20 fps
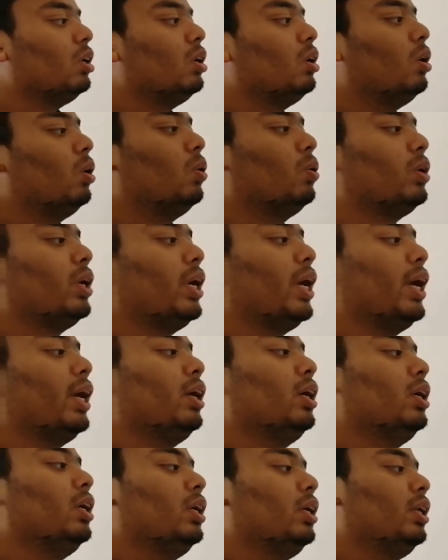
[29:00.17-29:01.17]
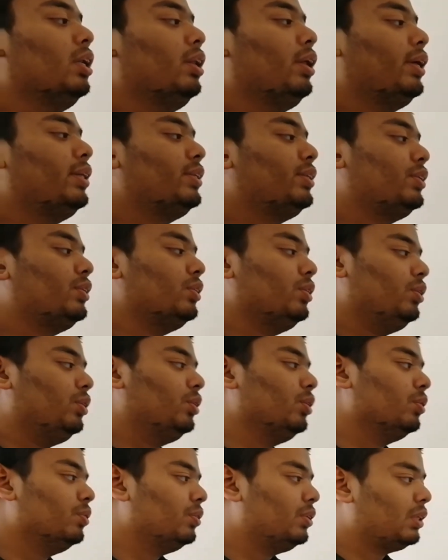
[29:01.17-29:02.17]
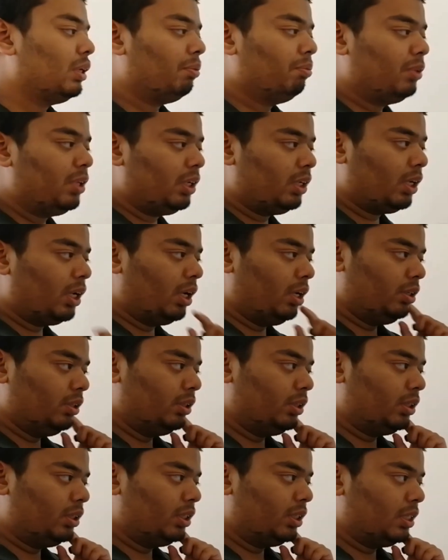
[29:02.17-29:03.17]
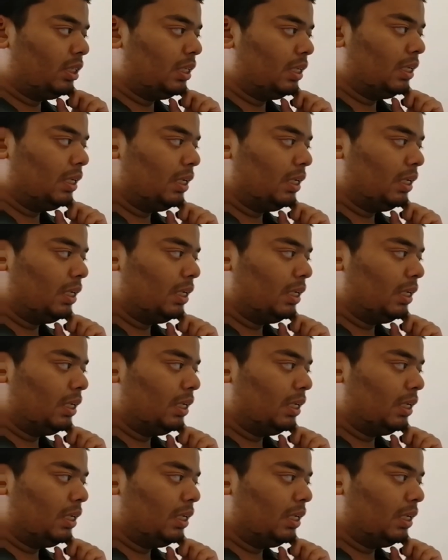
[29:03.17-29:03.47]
Okay, let's do something else.